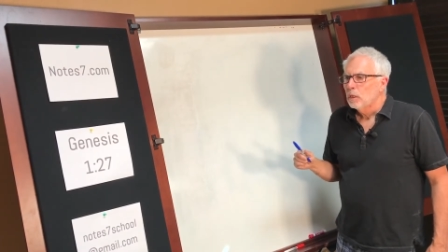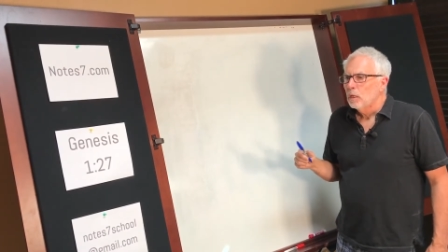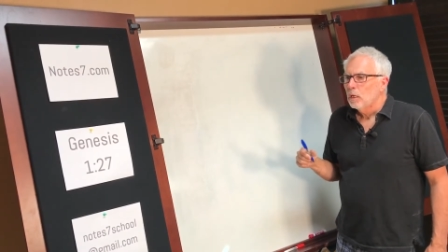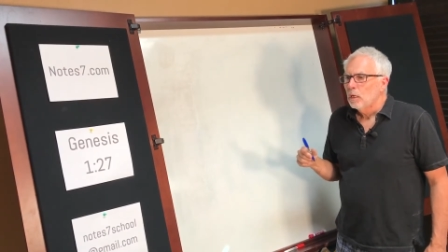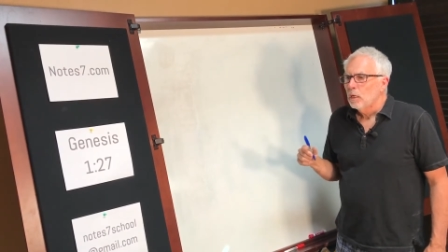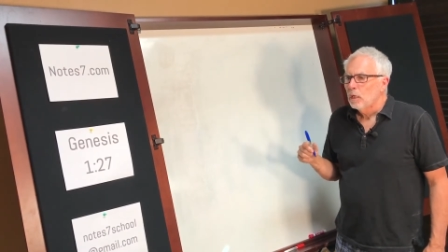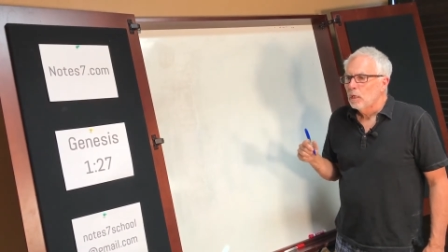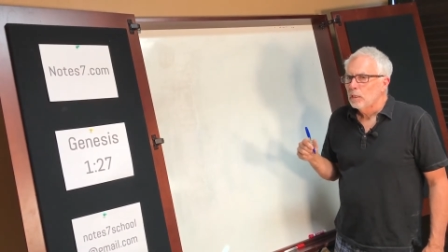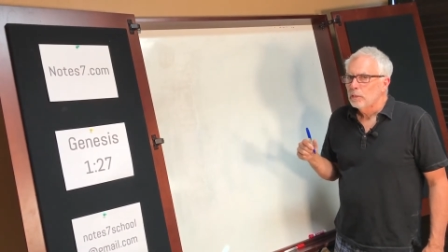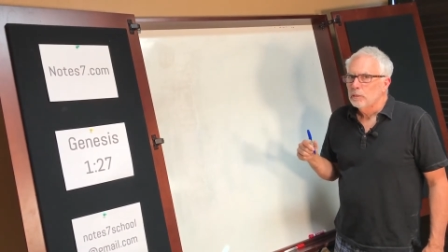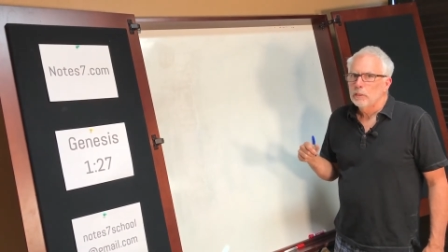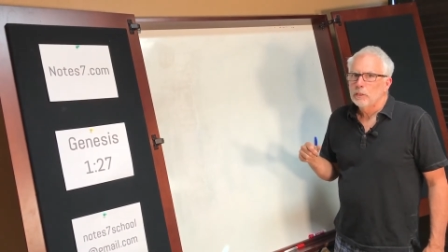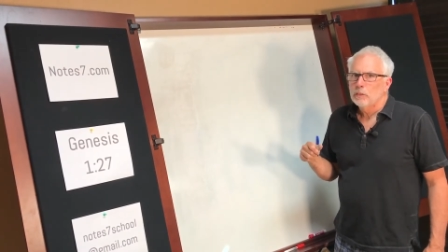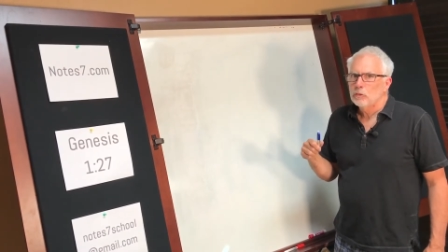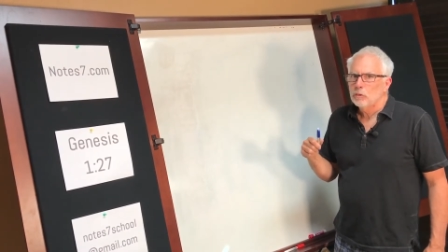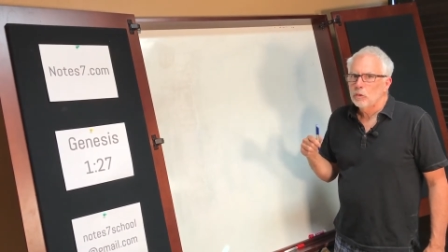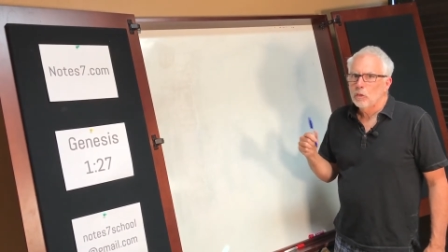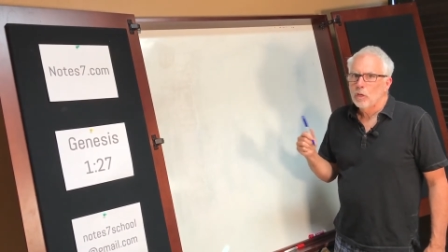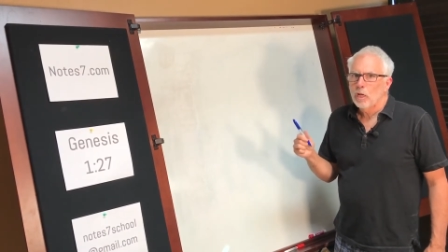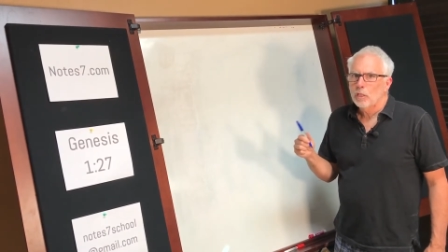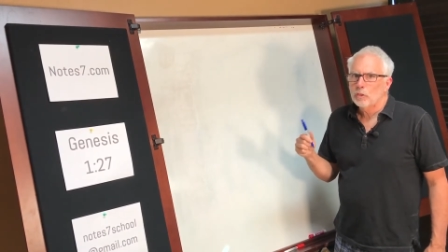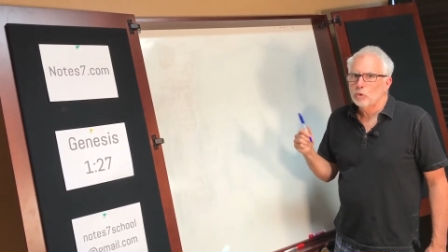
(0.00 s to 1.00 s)
uh, these
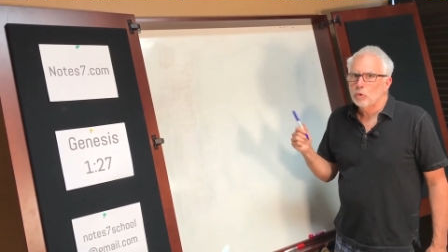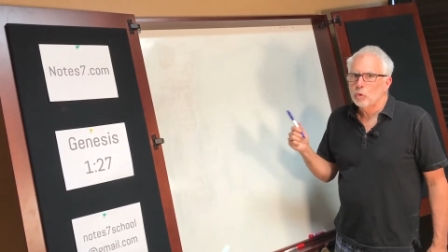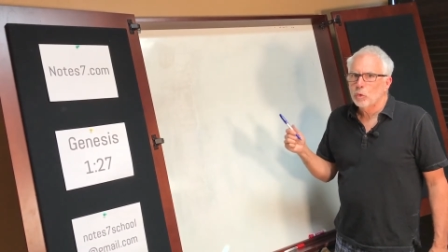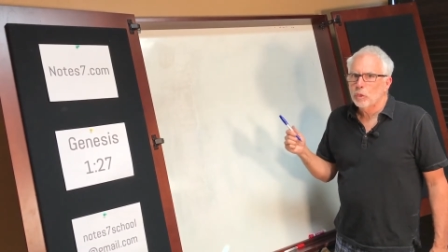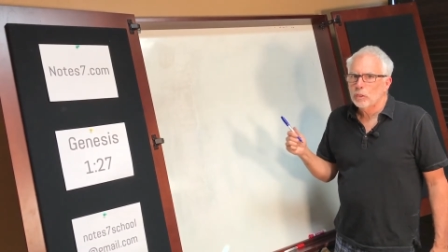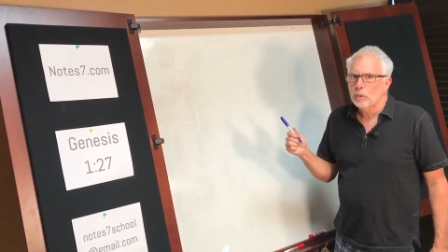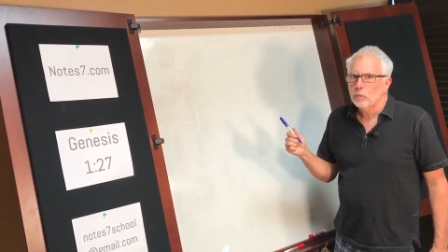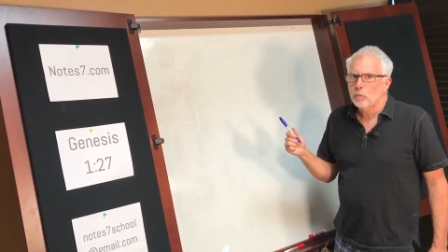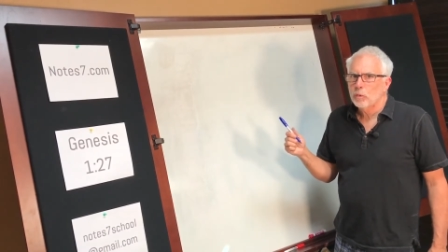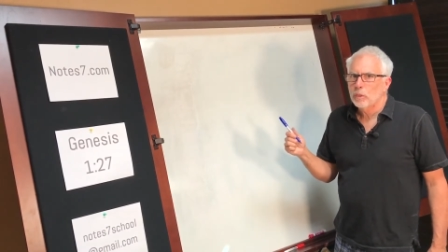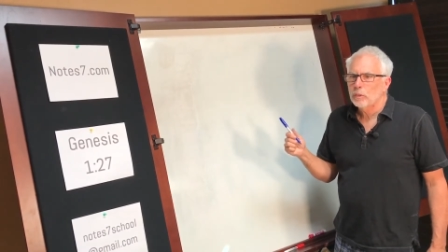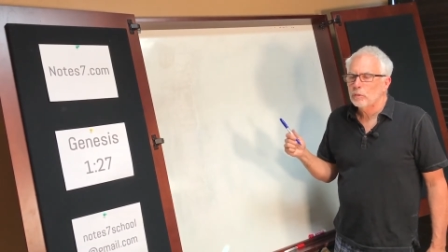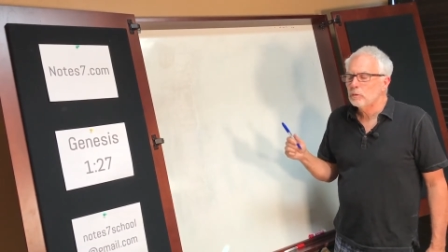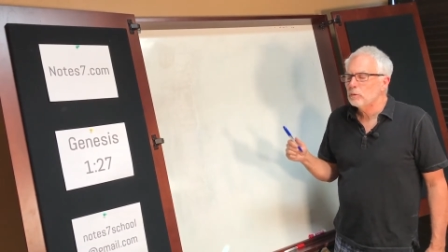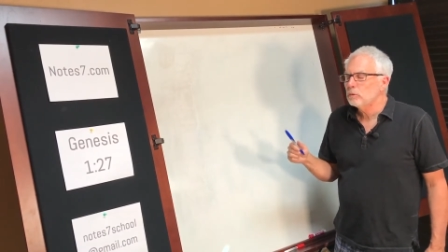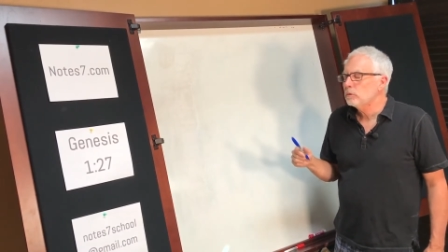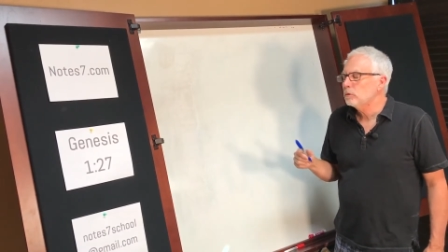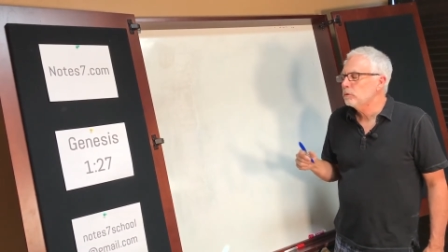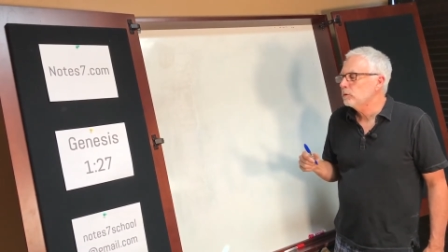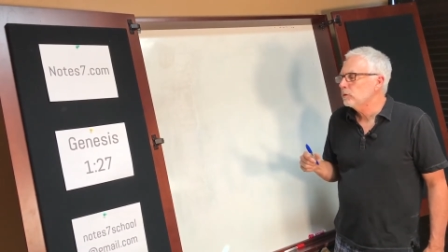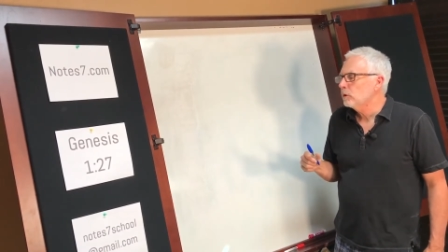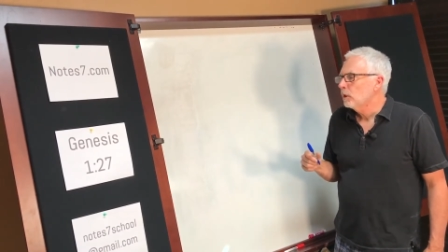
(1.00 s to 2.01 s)
are not trick
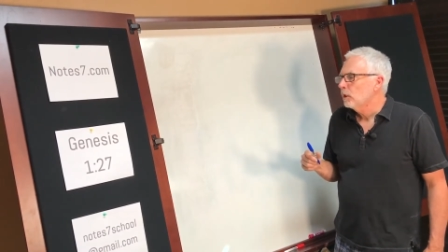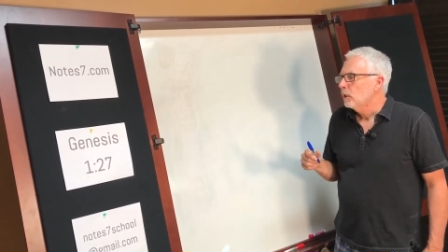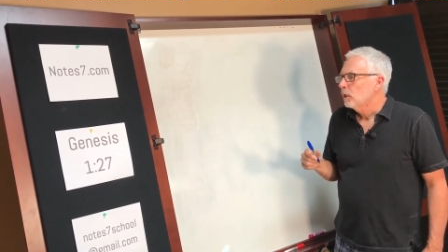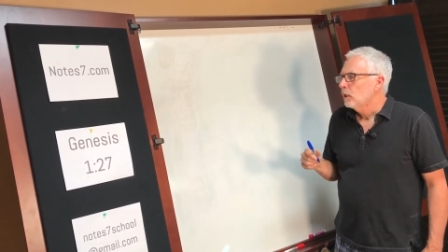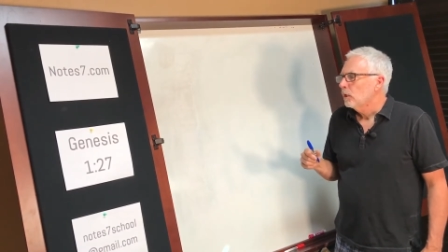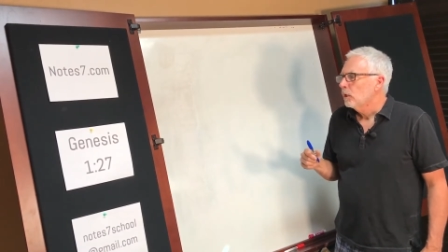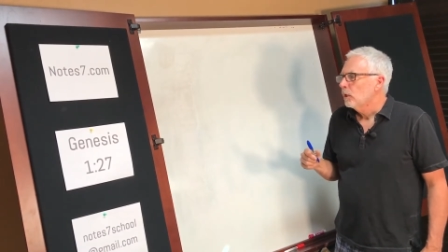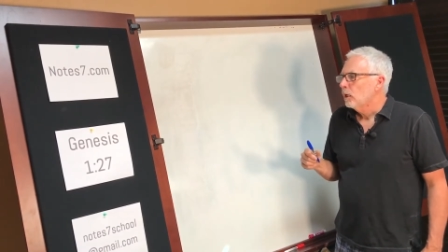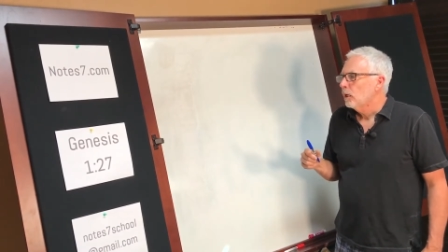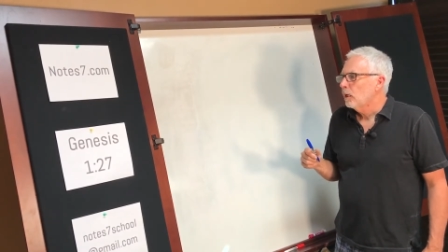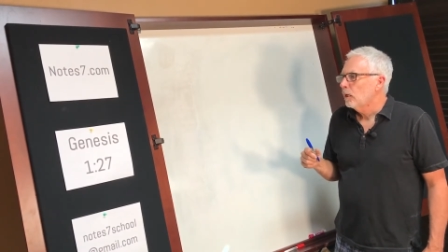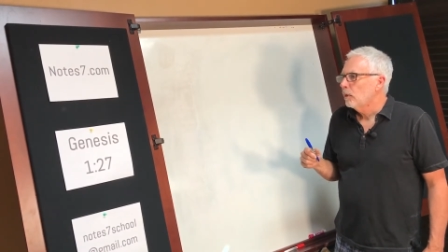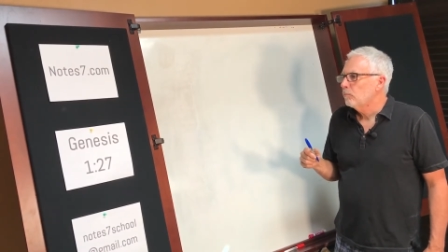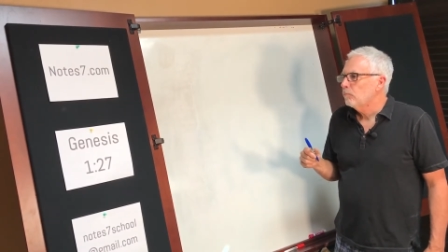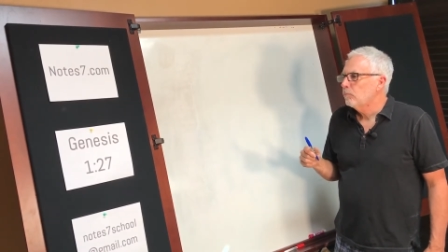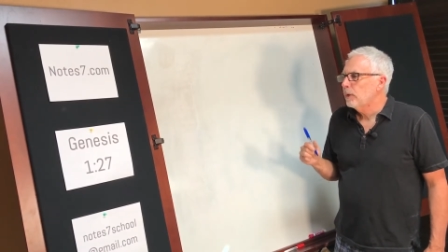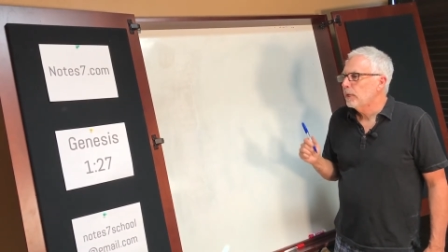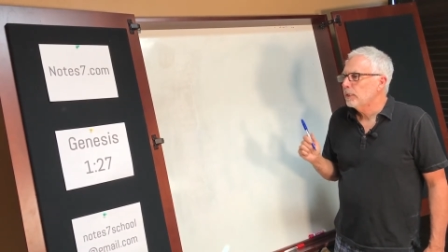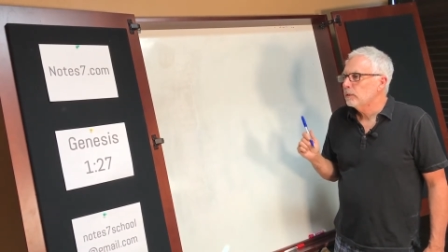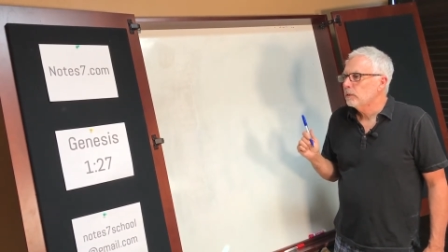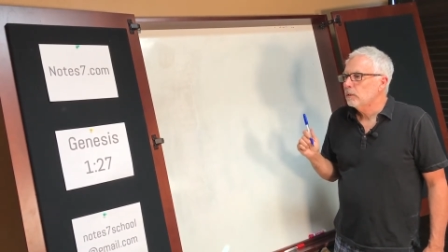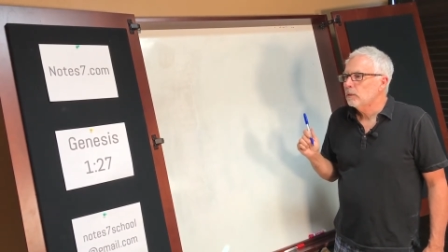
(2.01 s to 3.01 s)
riddles, uh,
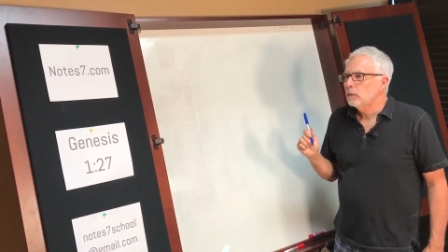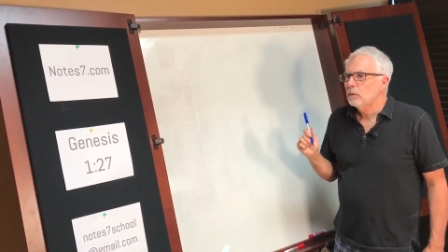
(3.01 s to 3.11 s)
but